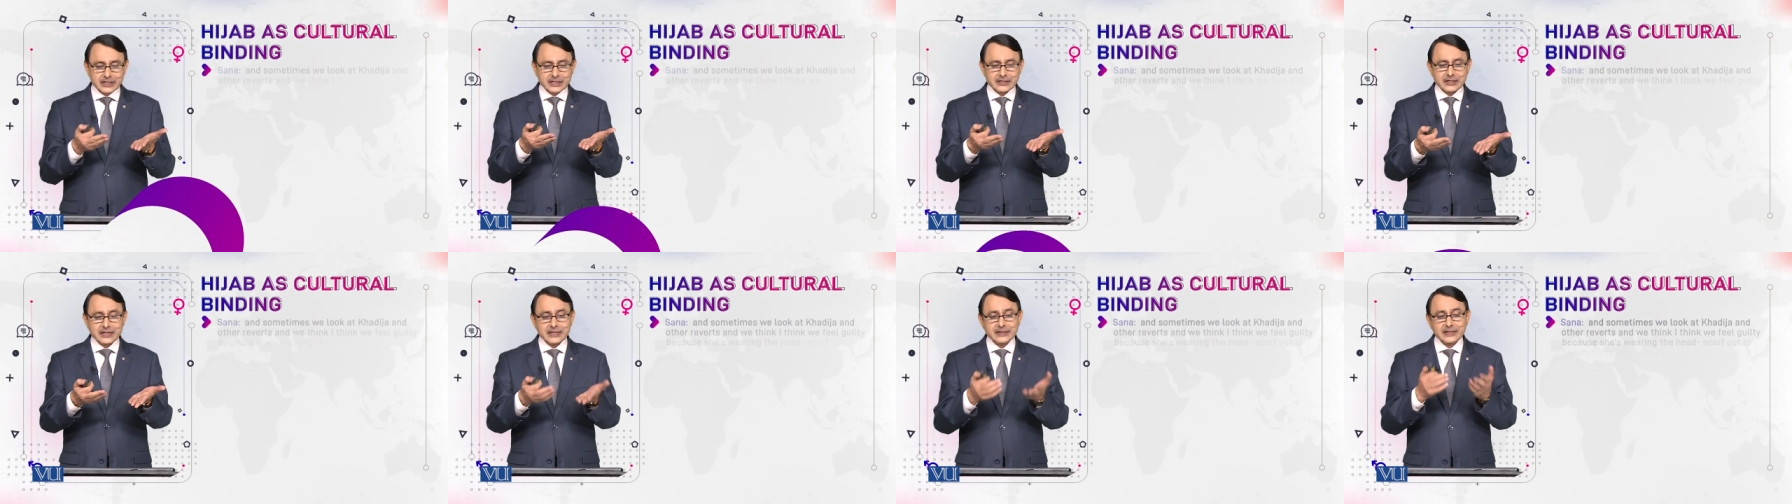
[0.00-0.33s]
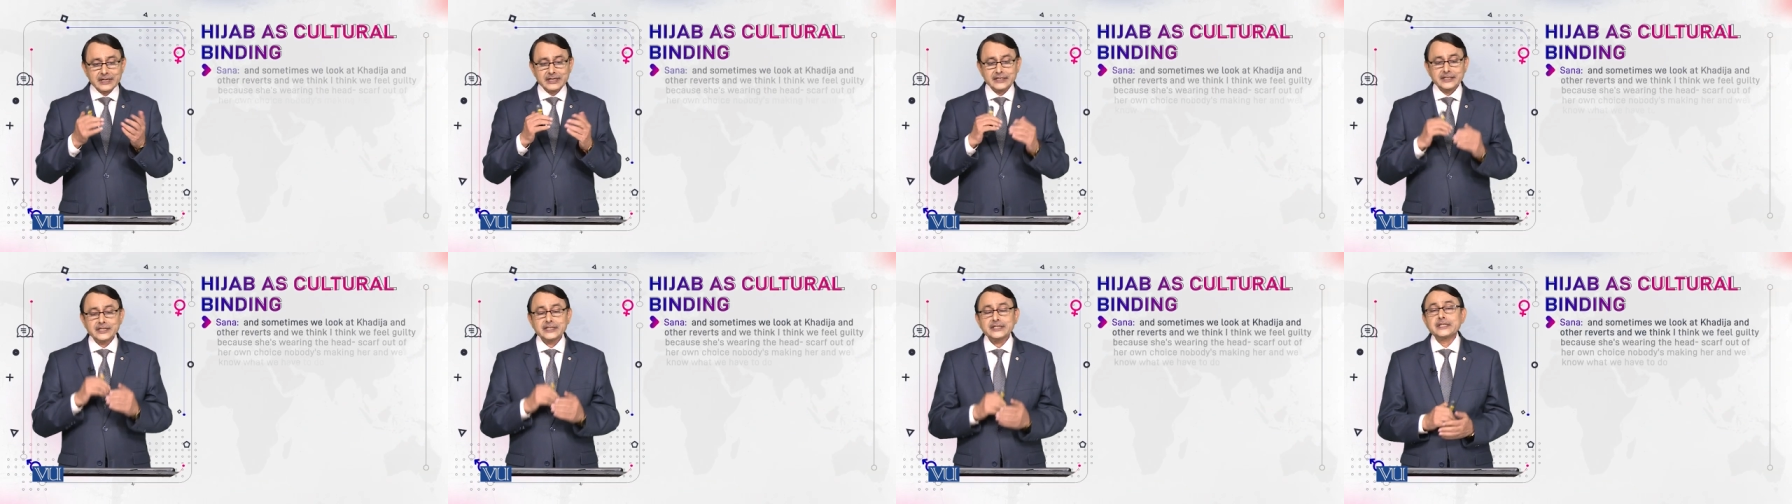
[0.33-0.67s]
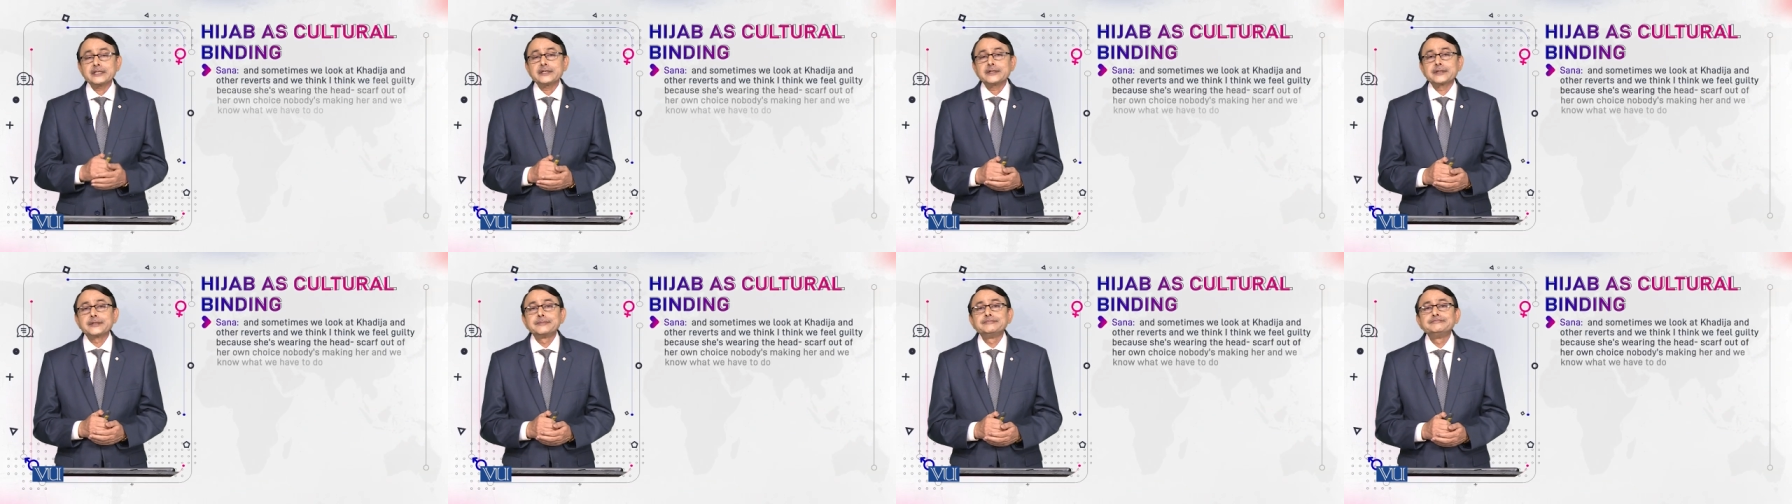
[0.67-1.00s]
this is
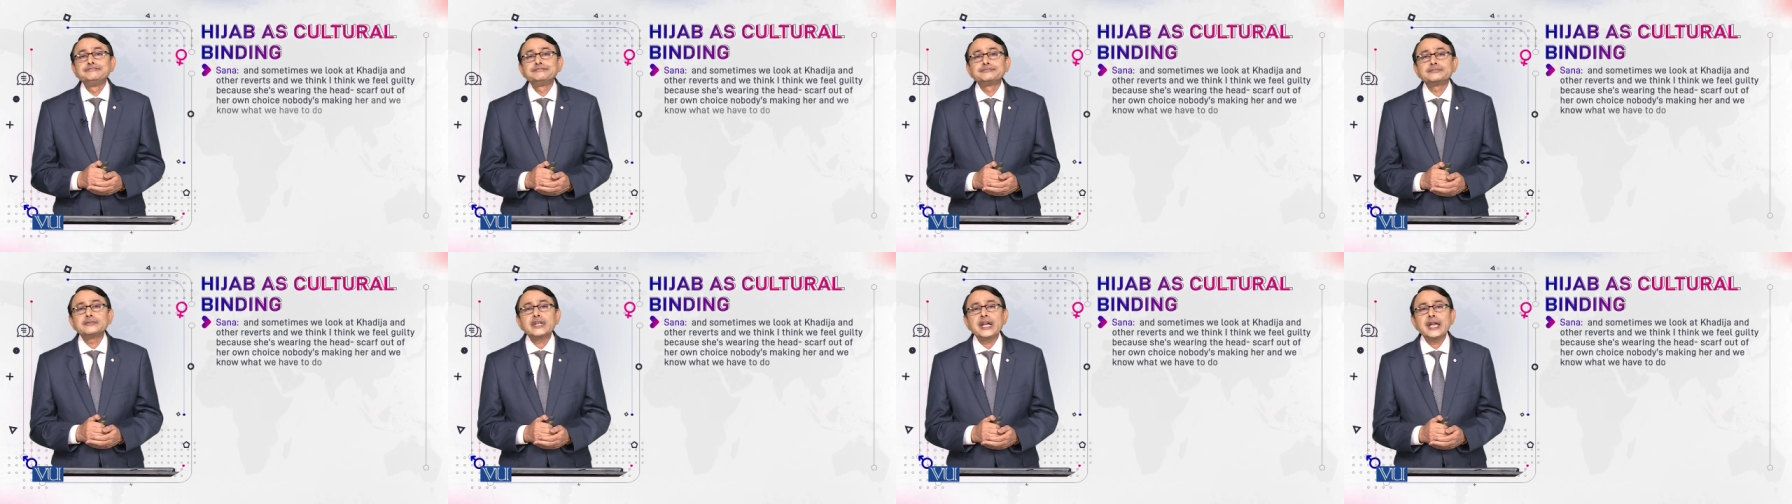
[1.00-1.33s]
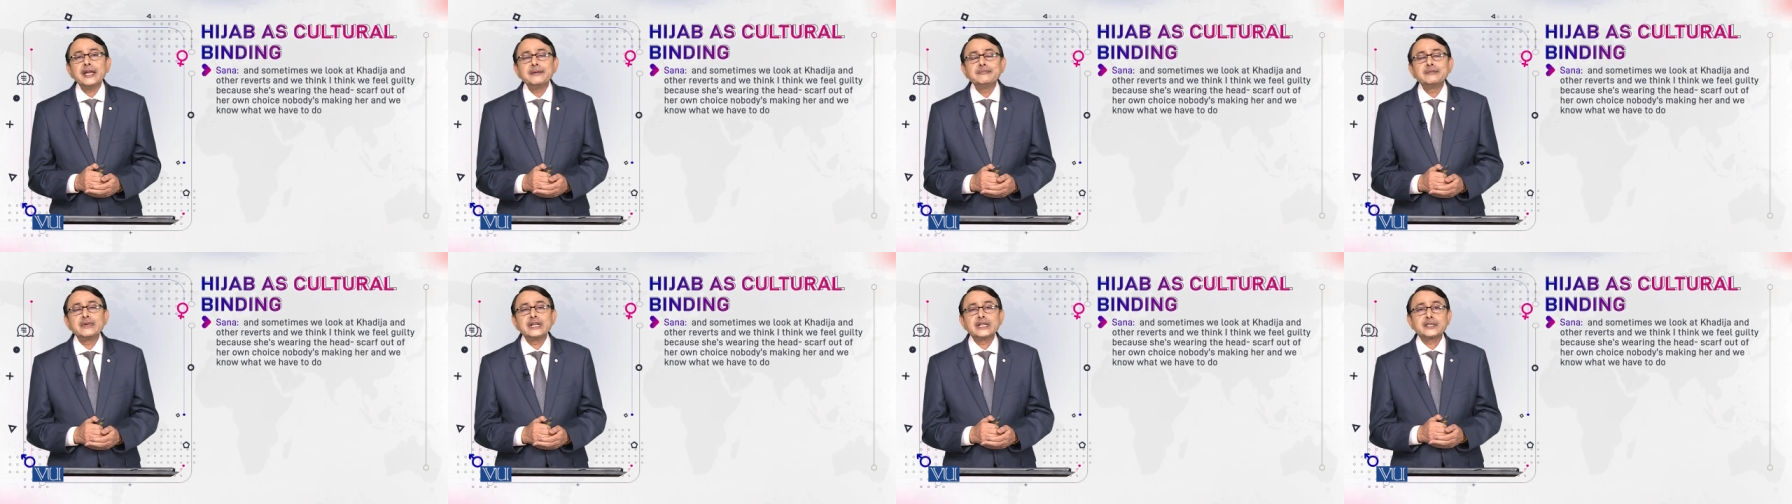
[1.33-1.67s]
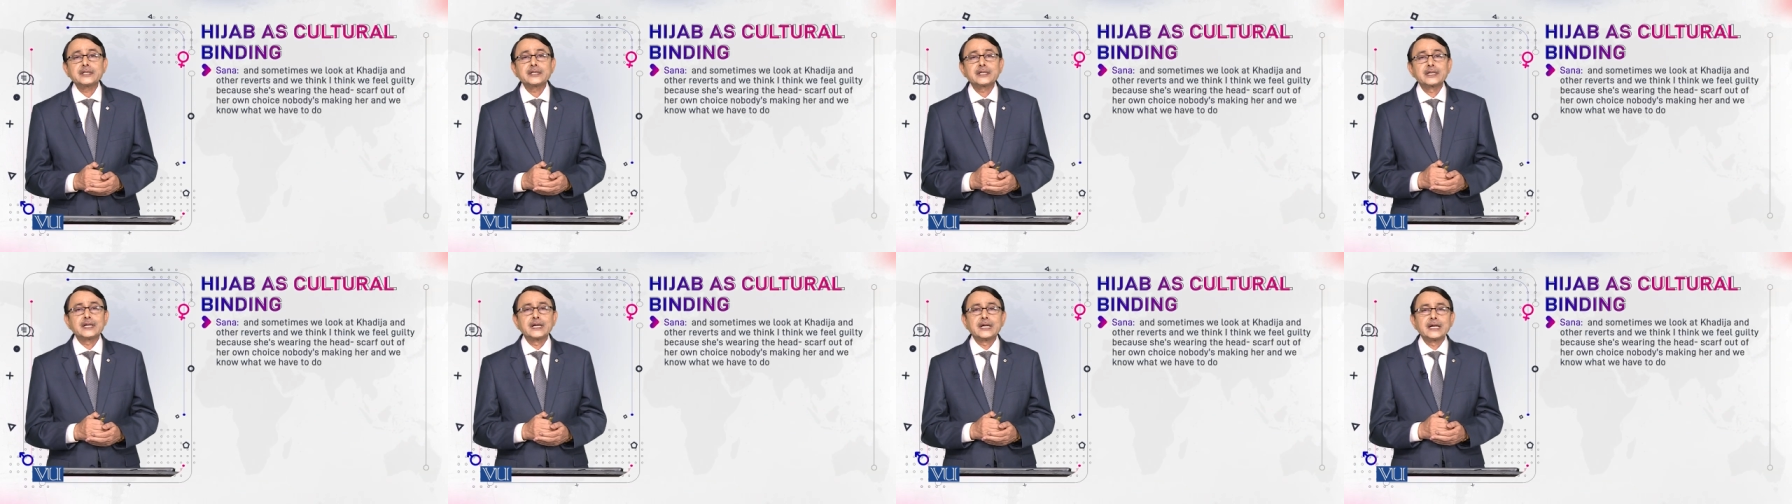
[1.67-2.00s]
another
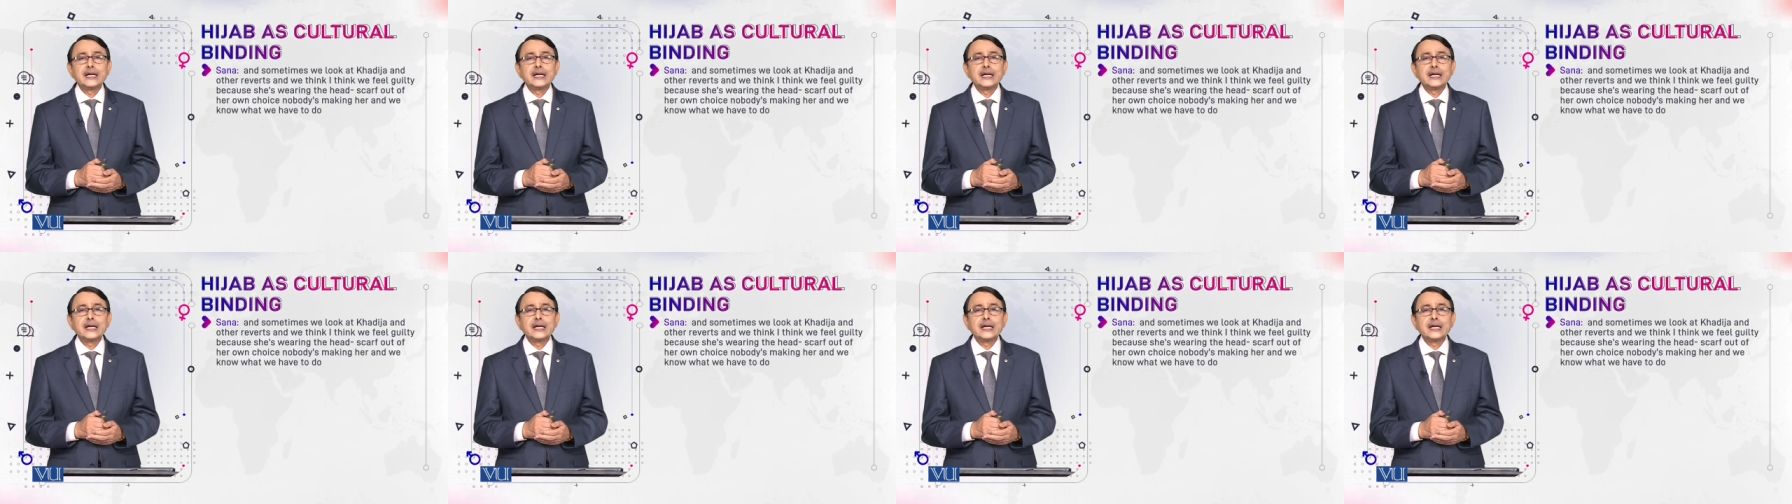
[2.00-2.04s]
image